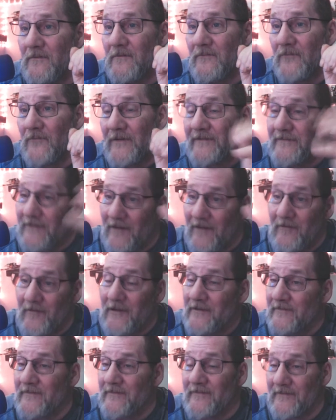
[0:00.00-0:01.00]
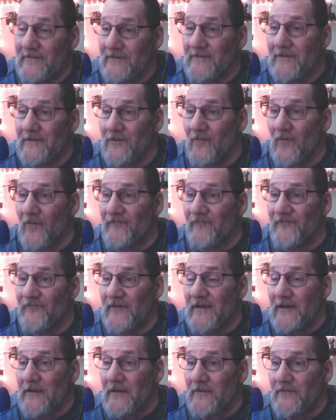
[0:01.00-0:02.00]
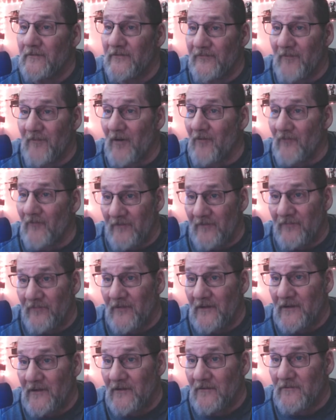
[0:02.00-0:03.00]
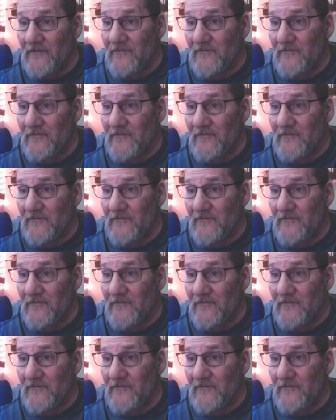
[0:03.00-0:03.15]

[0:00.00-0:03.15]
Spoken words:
Which is a good way of thinking, smart way of thinking,